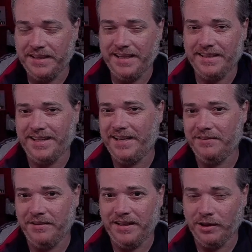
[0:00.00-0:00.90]
get kind
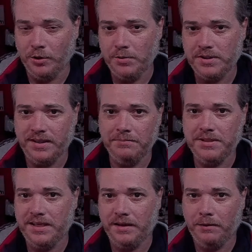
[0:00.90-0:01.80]
of a loose
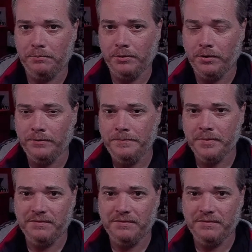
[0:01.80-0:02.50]
MTL pull.